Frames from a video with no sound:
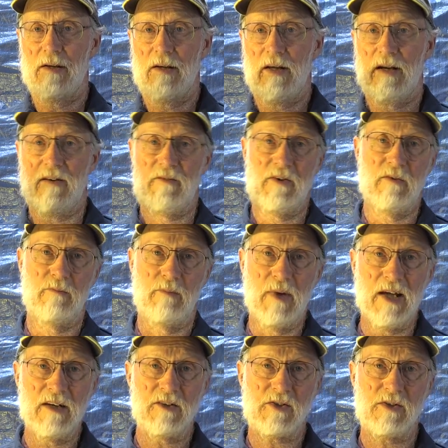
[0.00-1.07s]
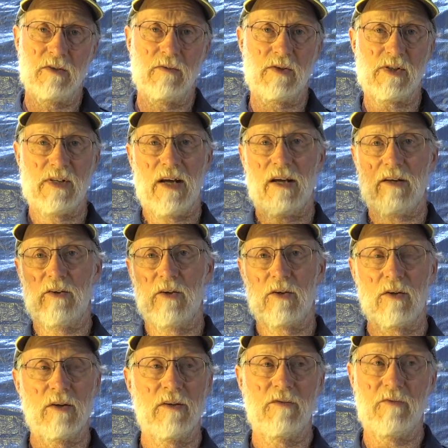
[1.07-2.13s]
And if you've been a service tech, you're
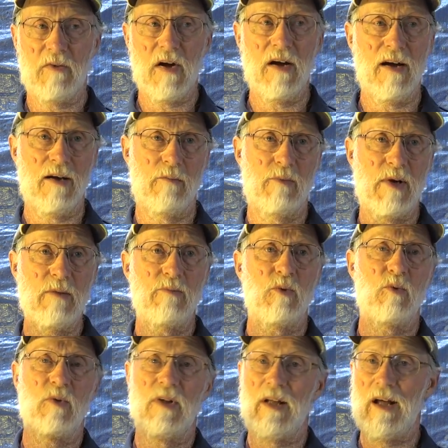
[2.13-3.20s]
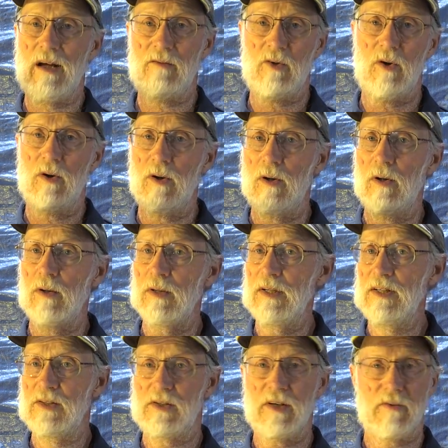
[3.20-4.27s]
going to find people will have all
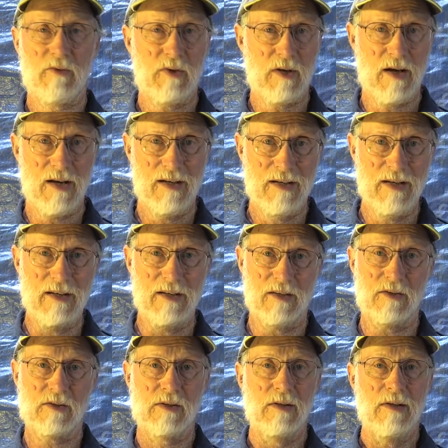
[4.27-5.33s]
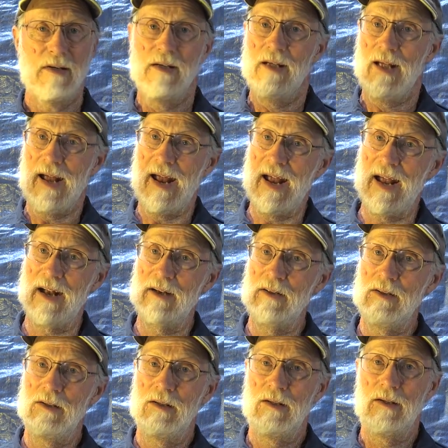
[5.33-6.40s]
these different ideas. And
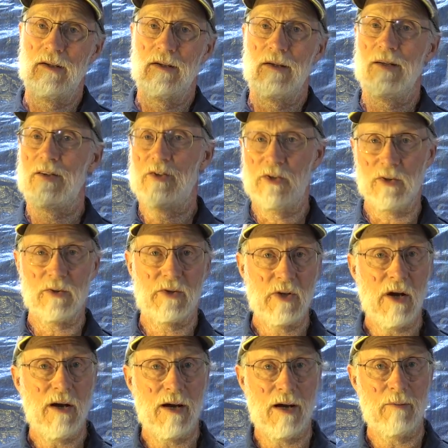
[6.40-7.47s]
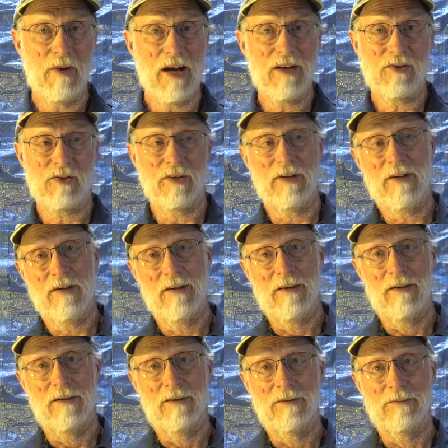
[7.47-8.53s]
it's your job, actually,
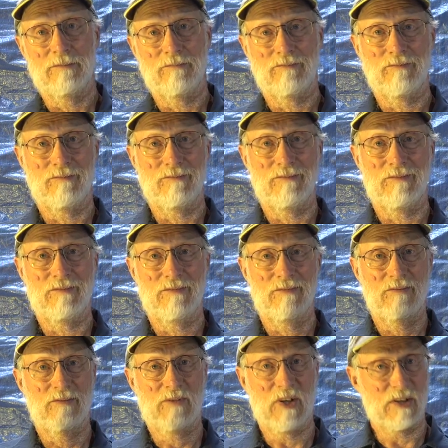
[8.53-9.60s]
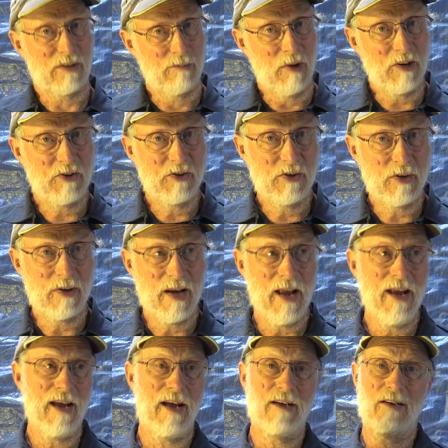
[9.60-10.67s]
as much as you
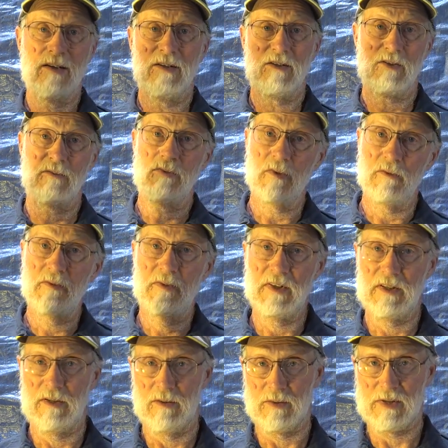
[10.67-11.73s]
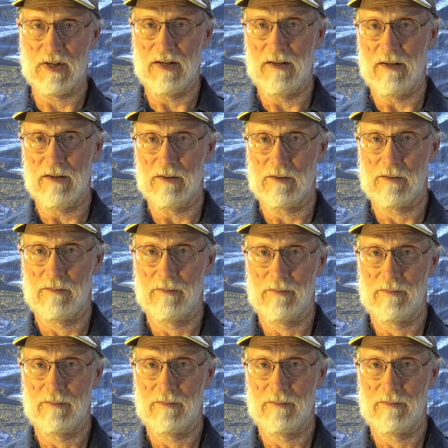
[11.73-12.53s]
can, to fulfill those ideas.